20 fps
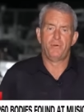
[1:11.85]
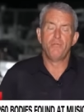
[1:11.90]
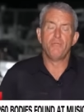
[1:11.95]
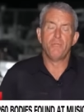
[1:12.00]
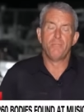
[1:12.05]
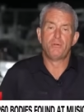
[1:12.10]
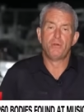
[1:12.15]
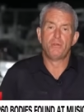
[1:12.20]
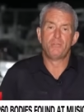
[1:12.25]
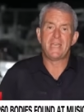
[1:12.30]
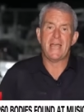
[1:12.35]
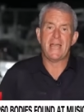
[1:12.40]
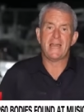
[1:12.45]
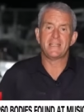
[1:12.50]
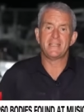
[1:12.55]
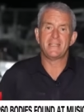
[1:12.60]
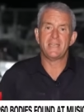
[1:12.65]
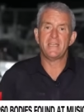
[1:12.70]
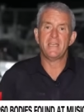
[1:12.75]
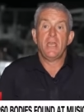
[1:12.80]

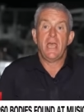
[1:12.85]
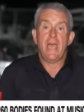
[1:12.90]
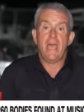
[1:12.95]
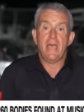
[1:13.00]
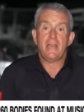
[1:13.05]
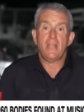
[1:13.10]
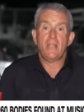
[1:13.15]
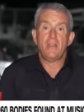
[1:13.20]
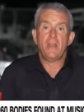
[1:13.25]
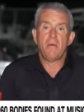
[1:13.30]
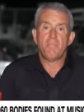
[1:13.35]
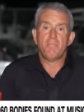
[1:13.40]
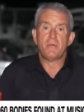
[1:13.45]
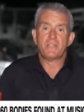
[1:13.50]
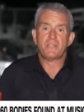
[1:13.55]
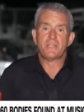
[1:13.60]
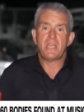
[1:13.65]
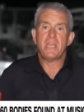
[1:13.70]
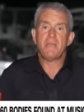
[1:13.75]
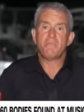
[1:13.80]
brutality, and the numbers
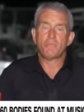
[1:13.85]
keep